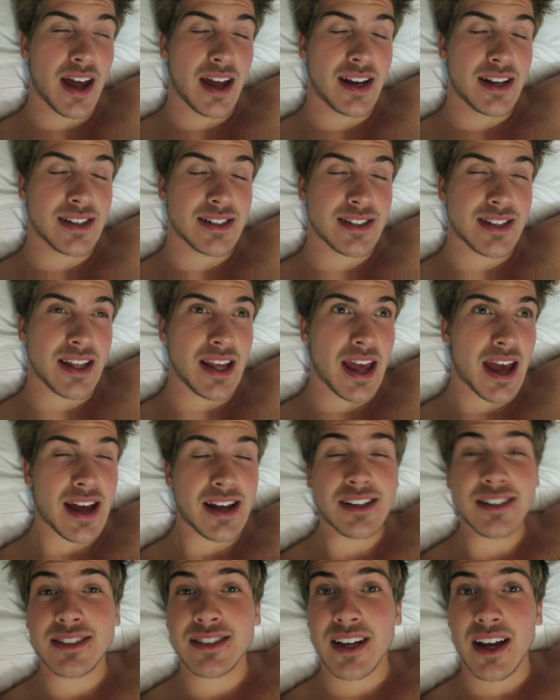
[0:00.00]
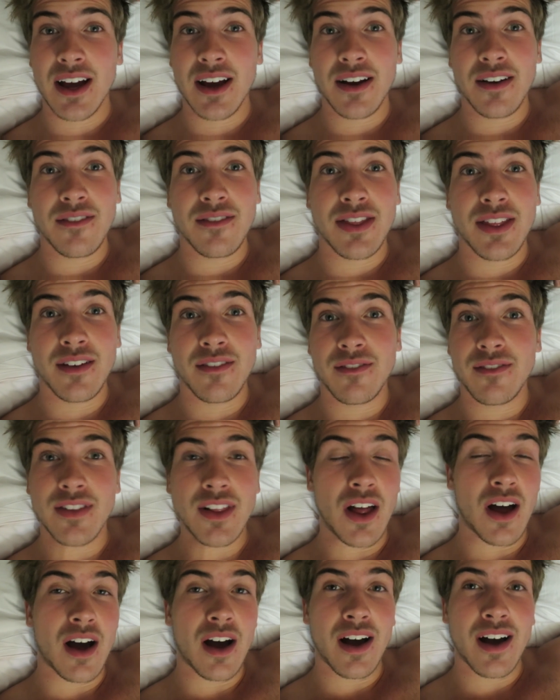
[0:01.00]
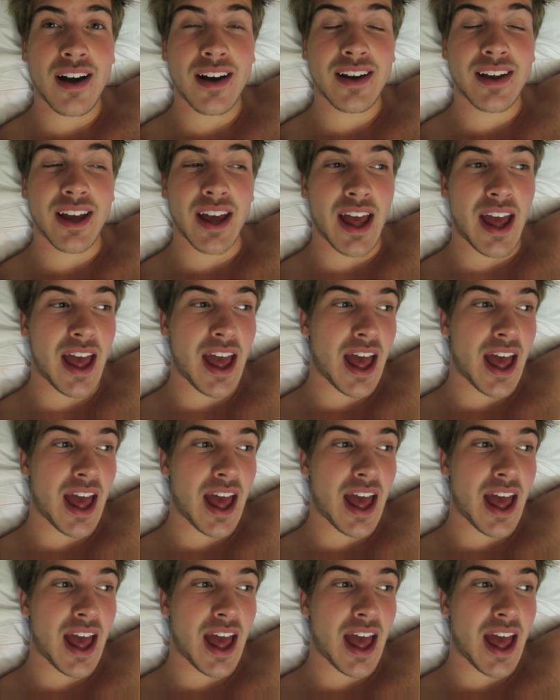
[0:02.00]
It is the end of the vlog,